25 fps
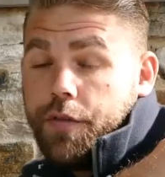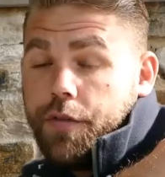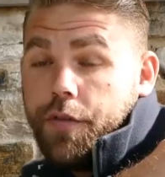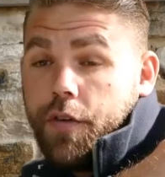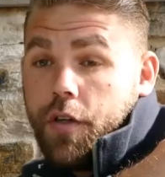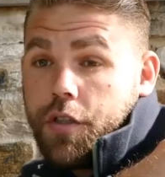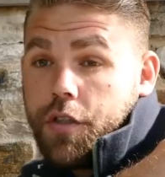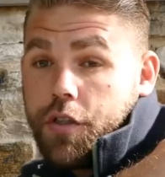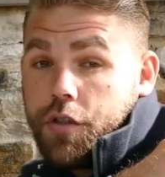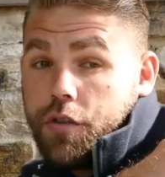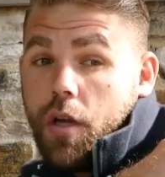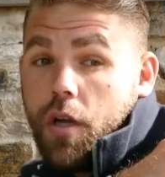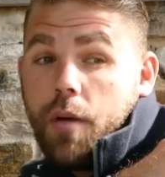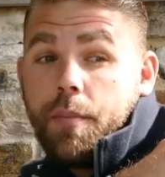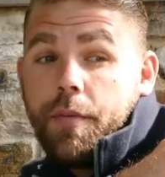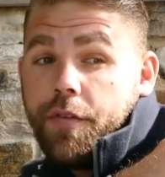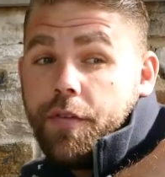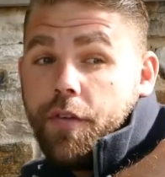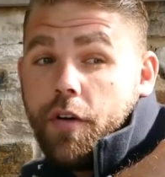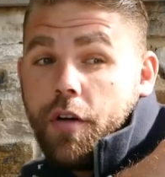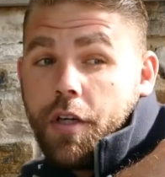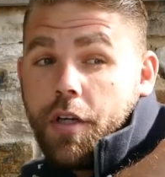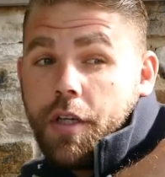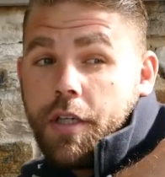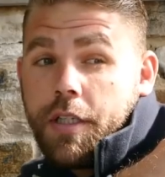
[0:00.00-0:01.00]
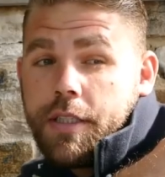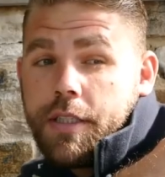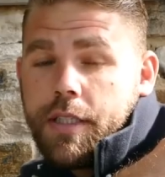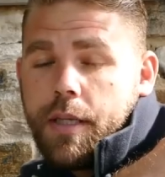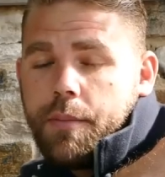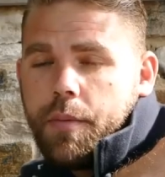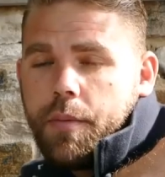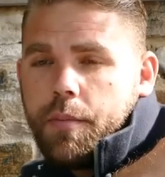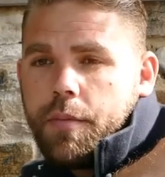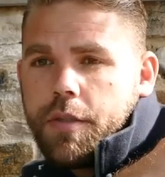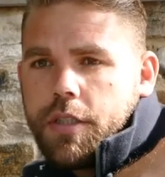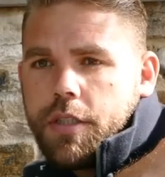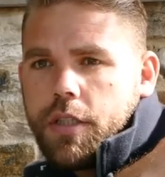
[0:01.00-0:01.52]
fights because I'll be fighting in
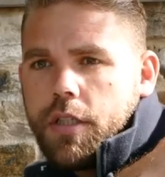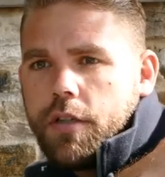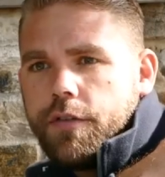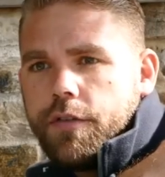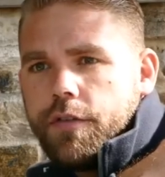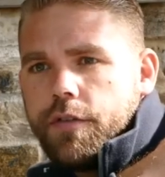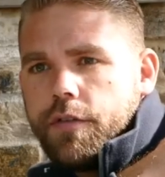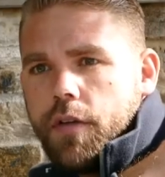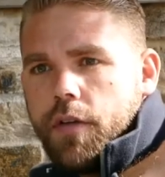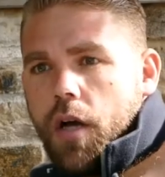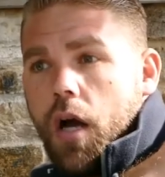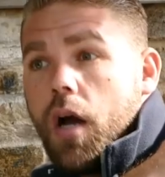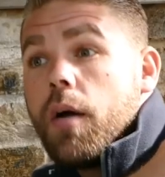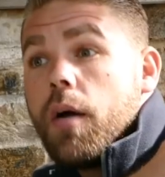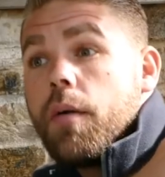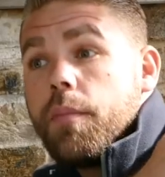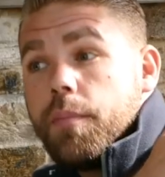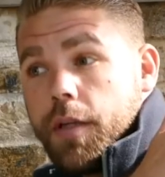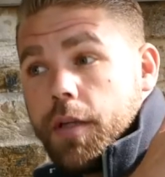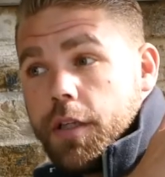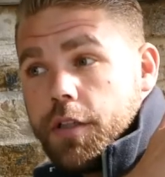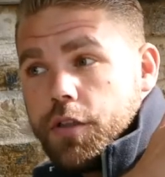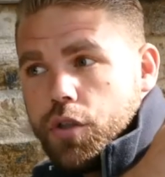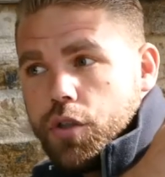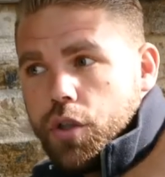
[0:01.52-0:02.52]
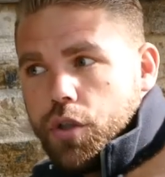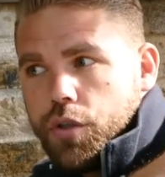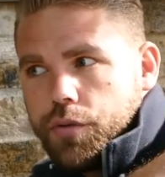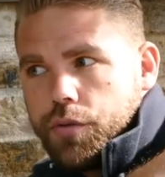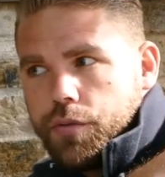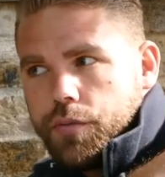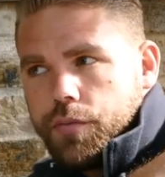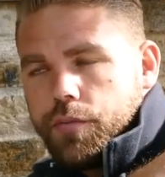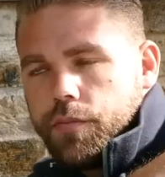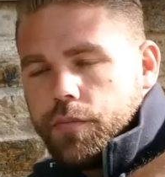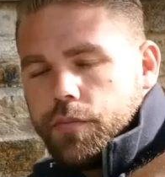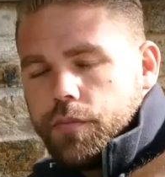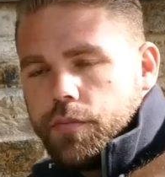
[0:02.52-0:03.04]
December myself. Please God.
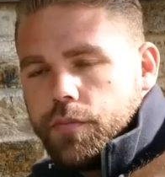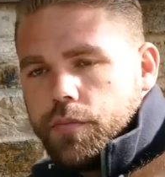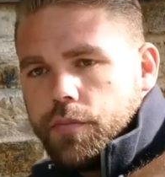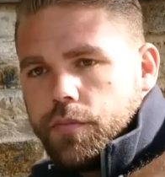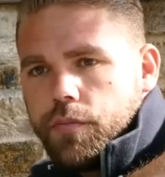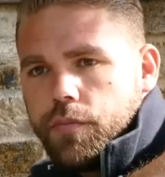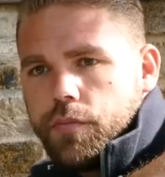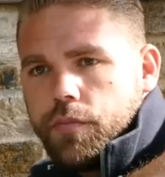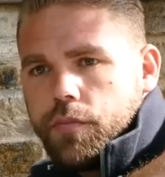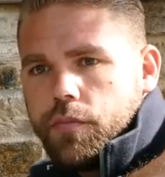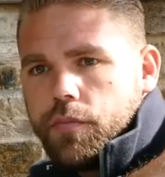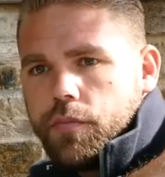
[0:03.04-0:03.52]
So would